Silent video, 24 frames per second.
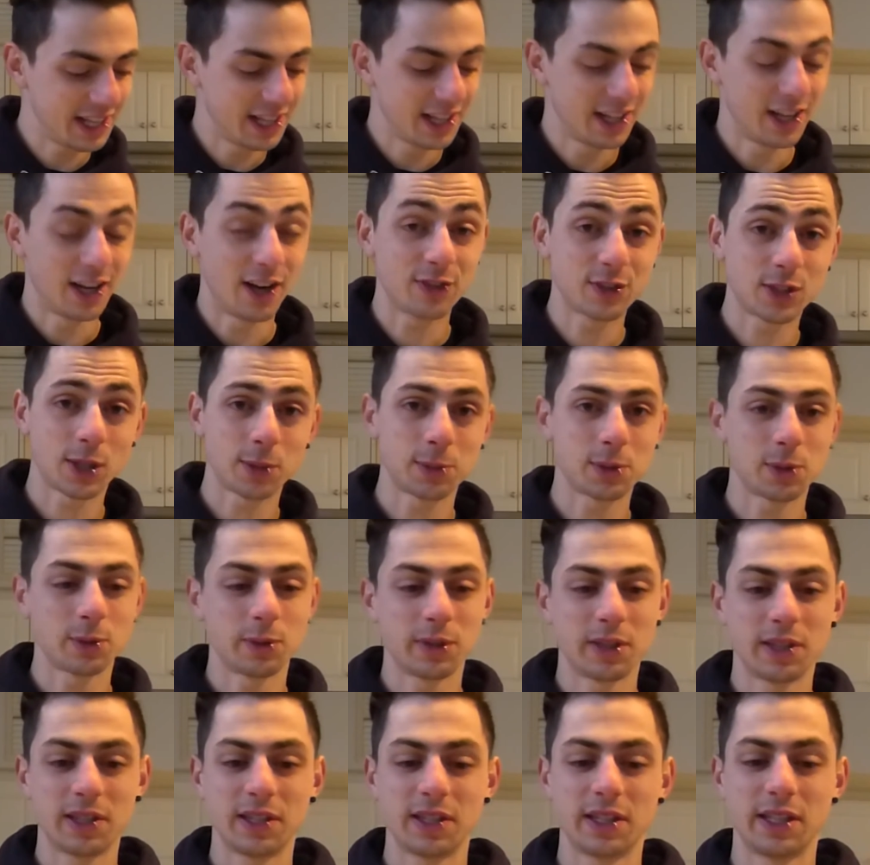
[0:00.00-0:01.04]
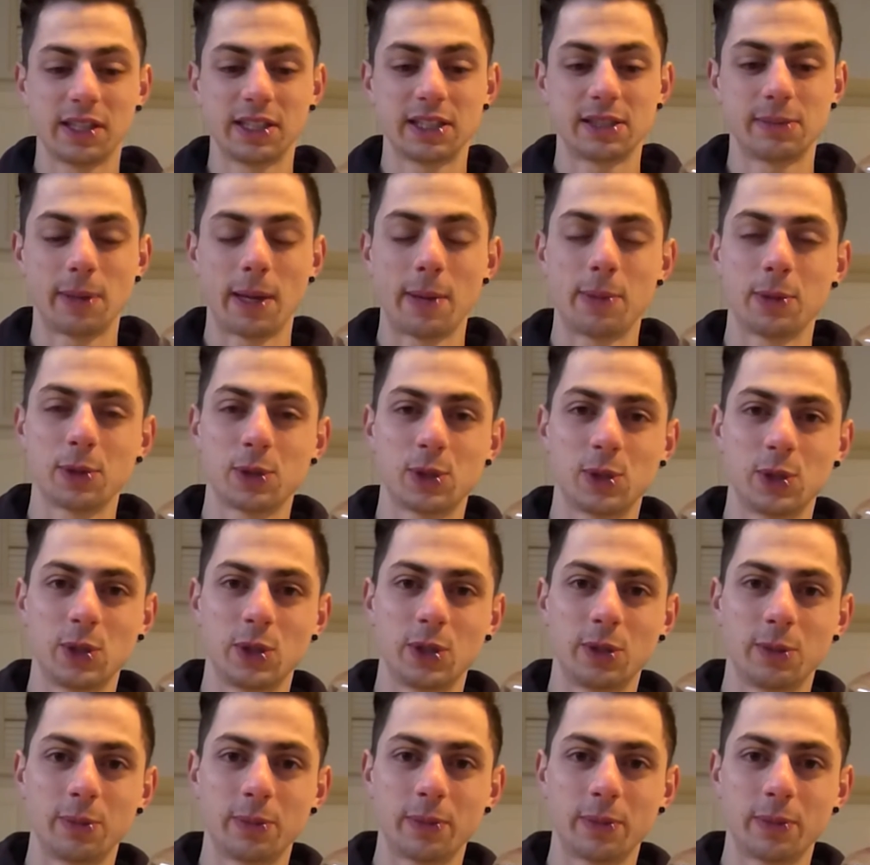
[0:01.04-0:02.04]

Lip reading: I've topped it with this maple syrup